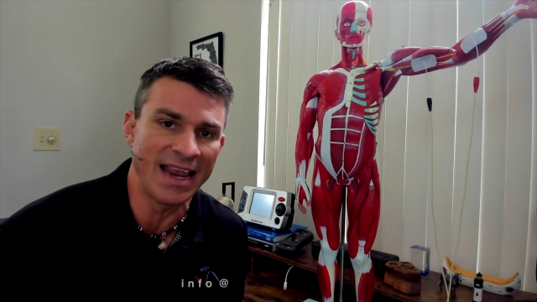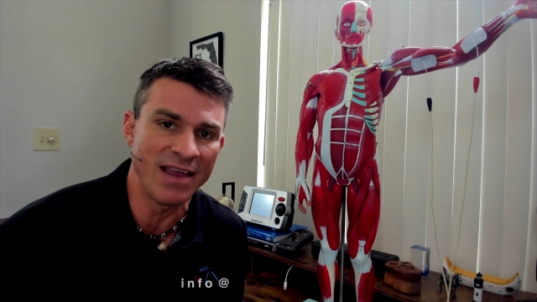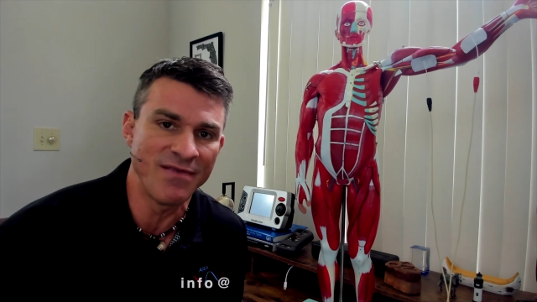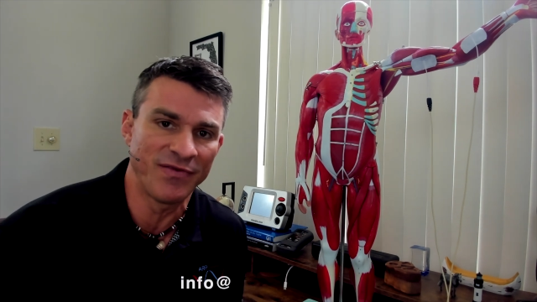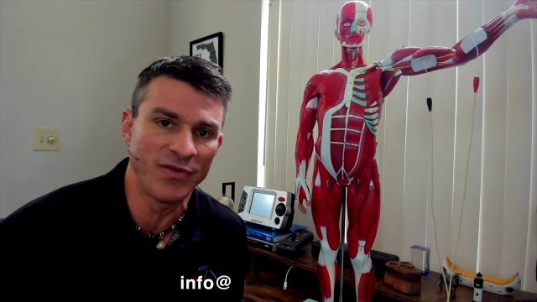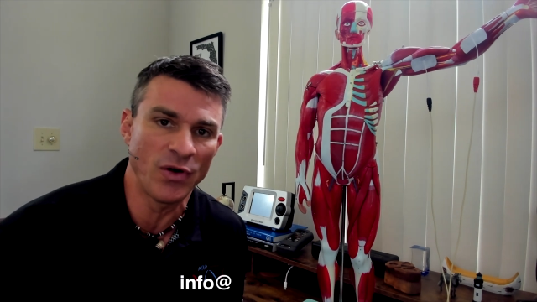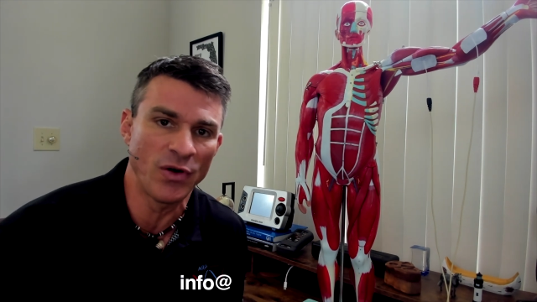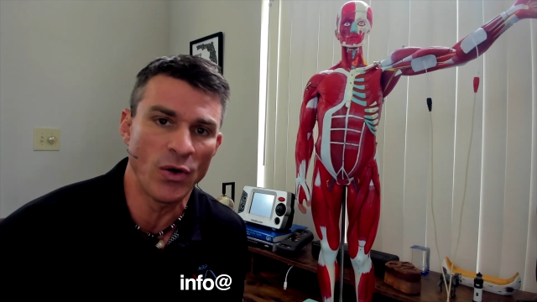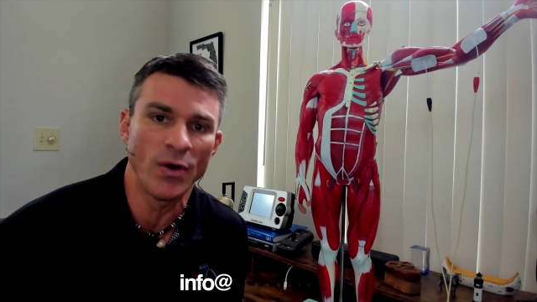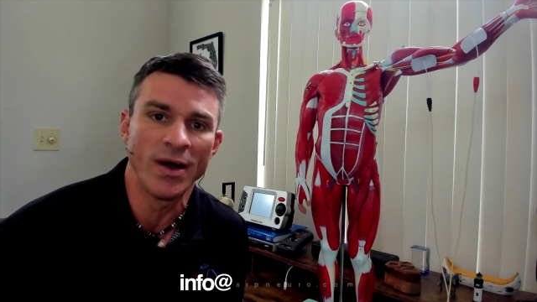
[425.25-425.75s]

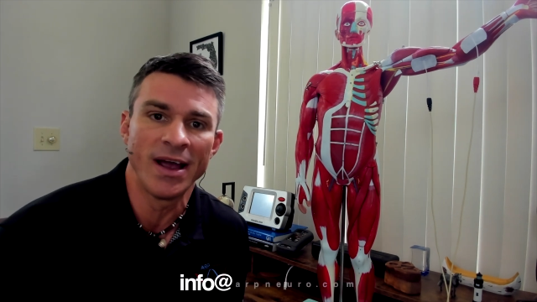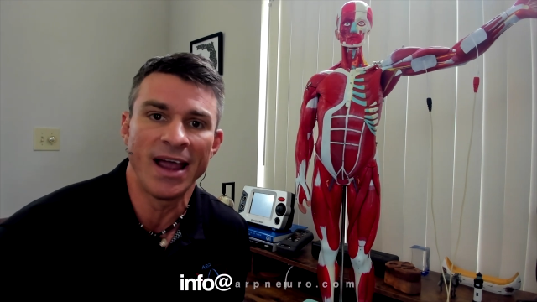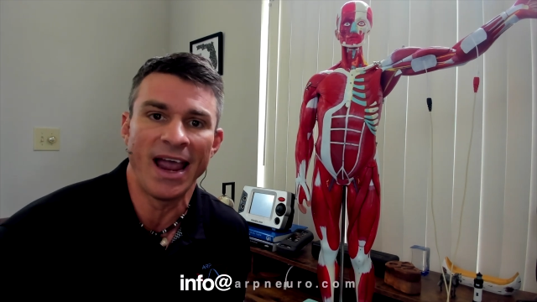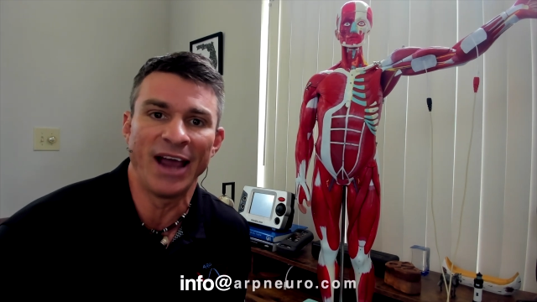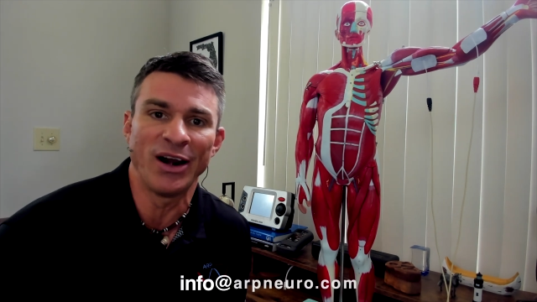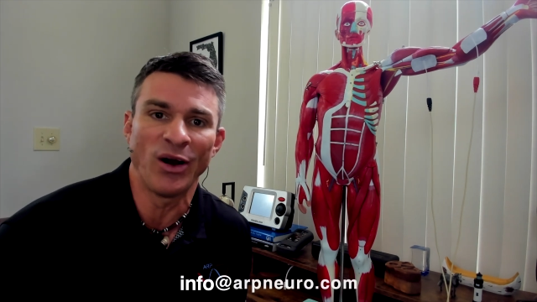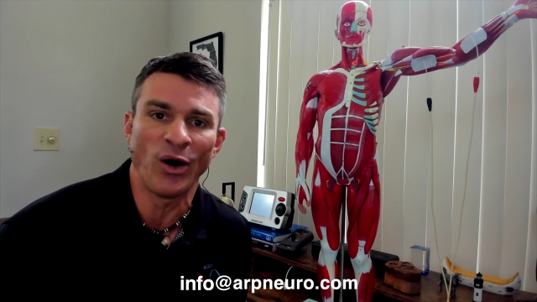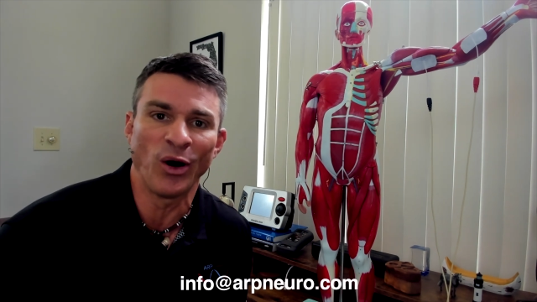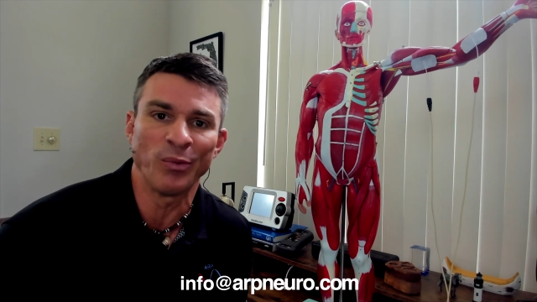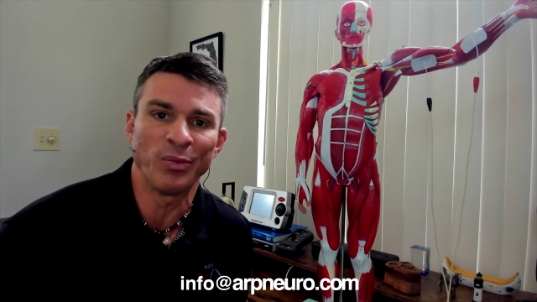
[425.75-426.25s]

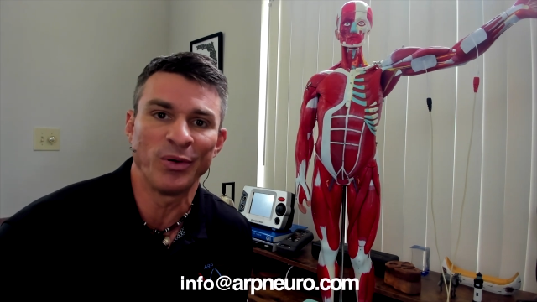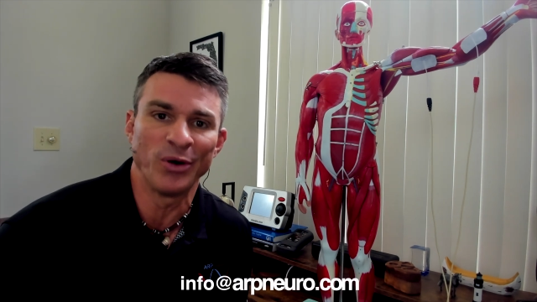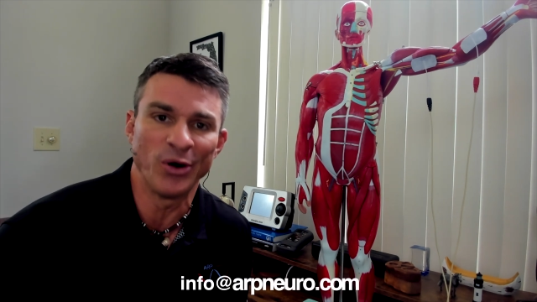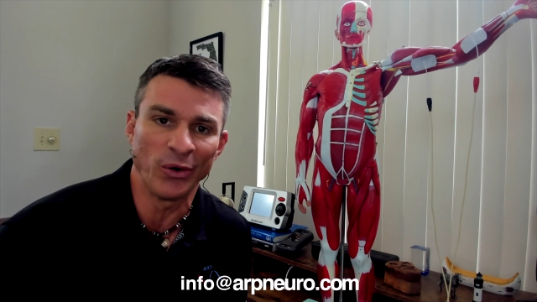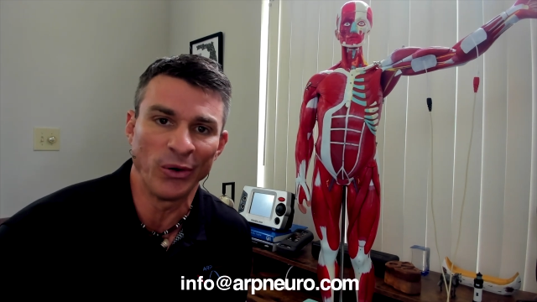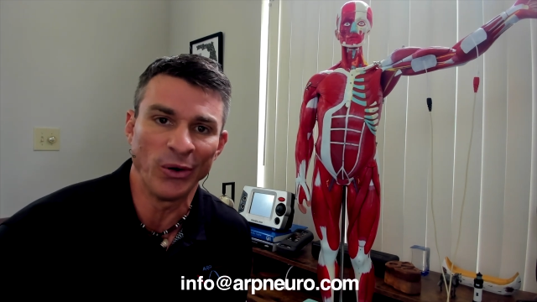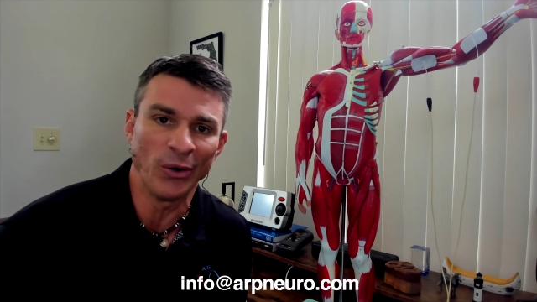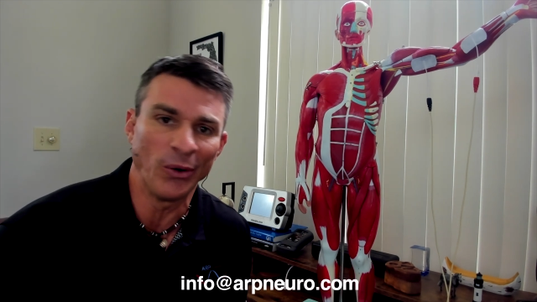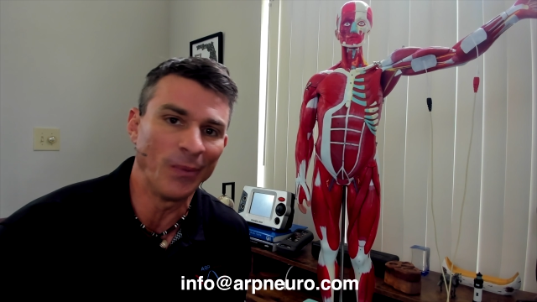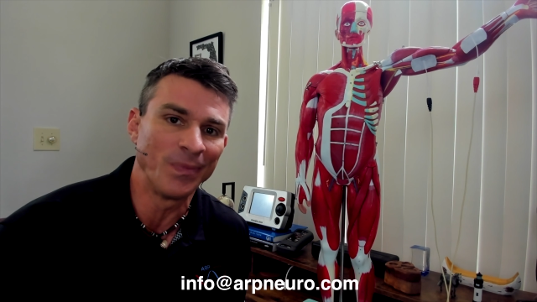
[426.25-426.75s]

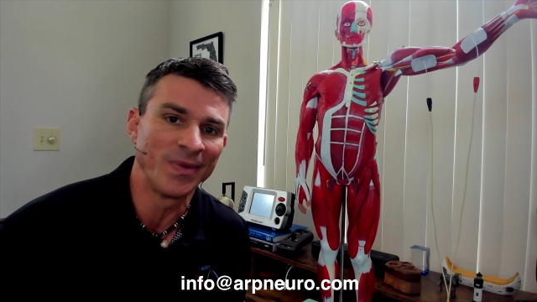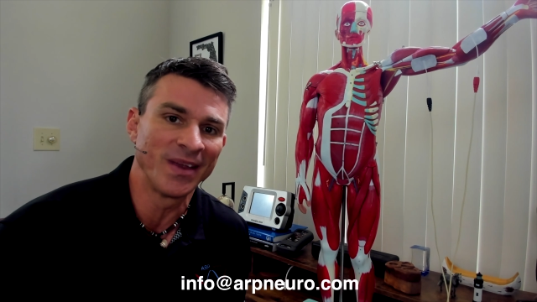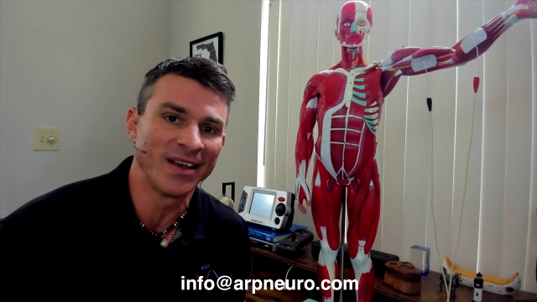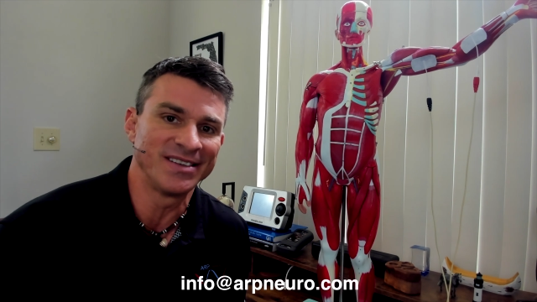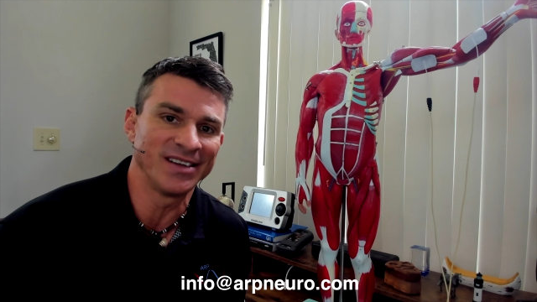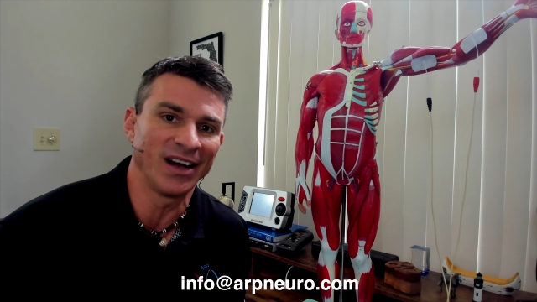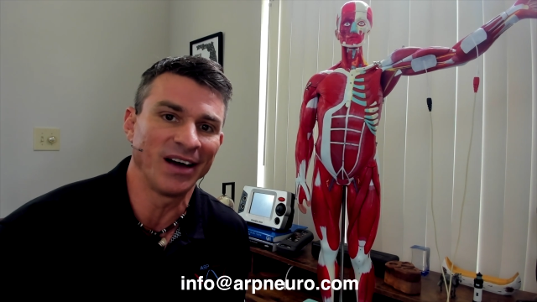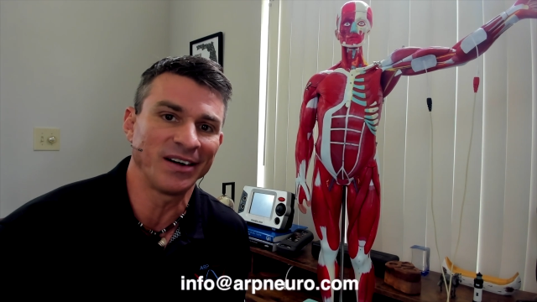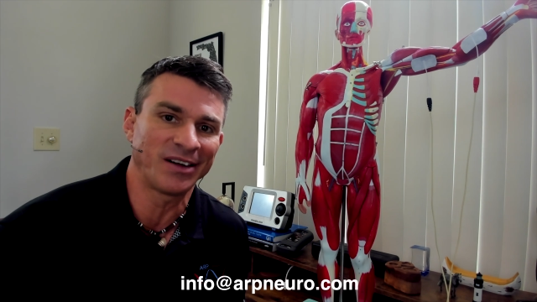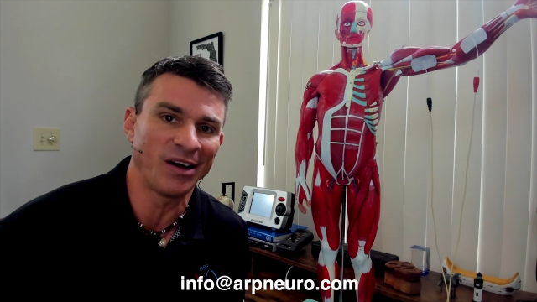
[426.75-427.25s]

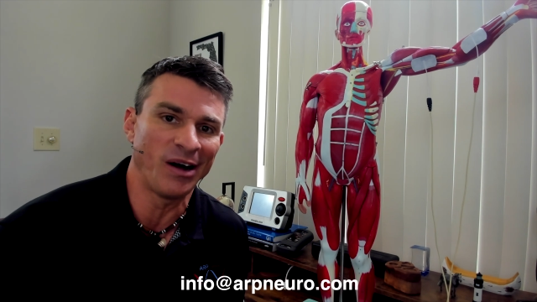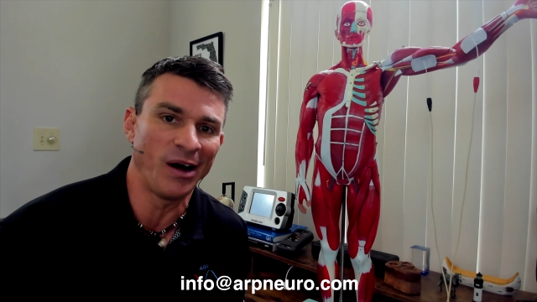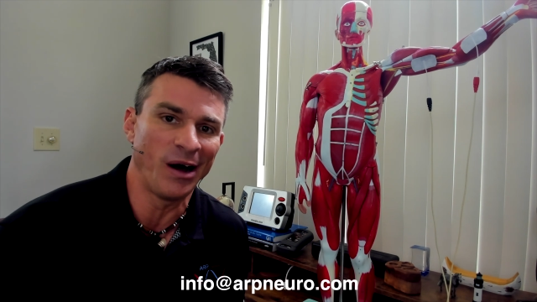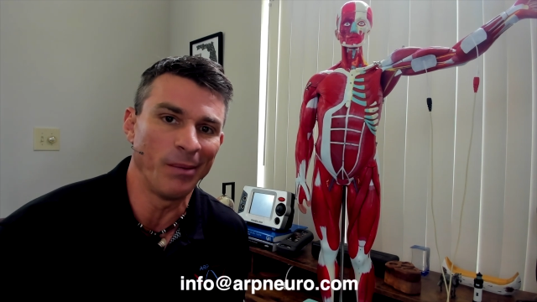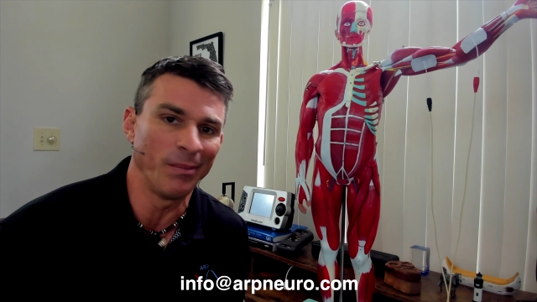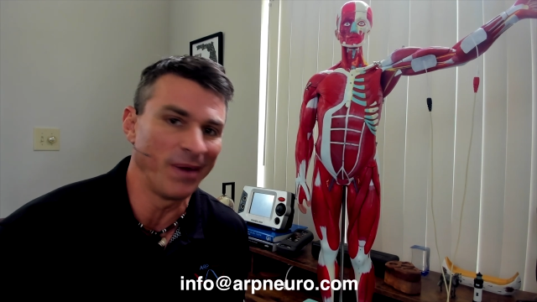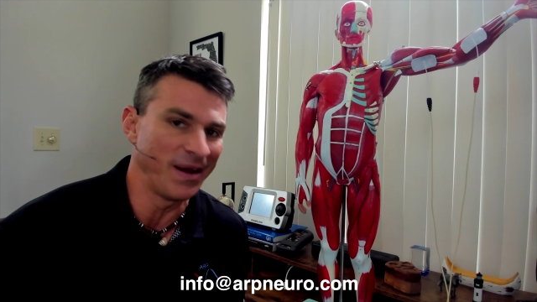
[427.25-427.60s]
info@arpneuro.com.